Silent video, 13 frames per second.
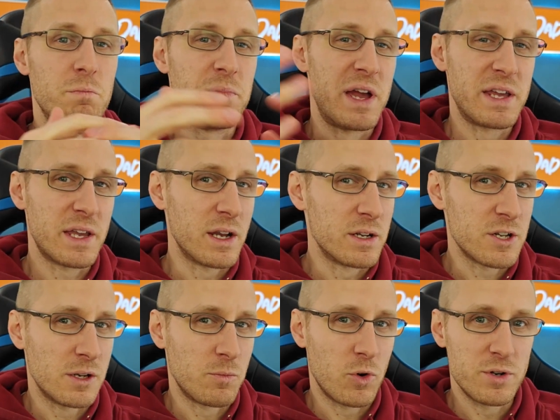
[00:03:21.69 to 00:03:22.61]
banking a
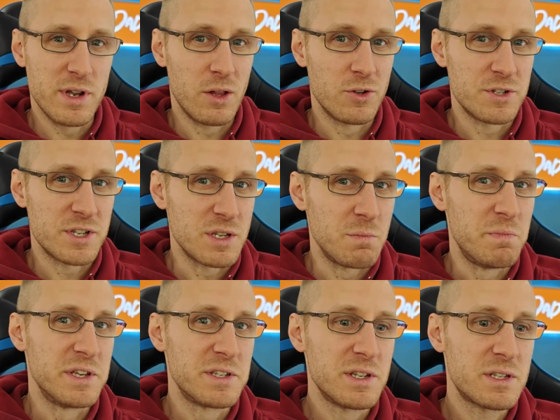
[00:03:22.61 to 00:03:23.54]
ton more dollars as a
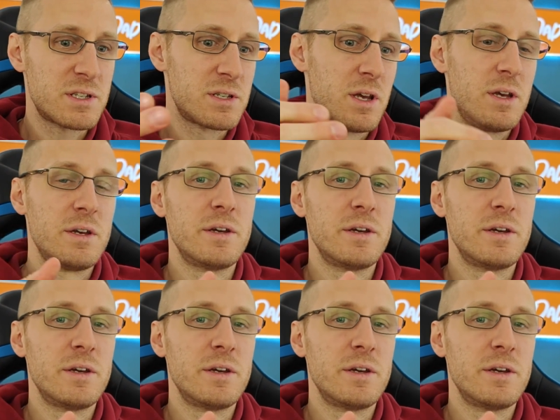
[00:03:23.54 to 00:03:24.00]
business.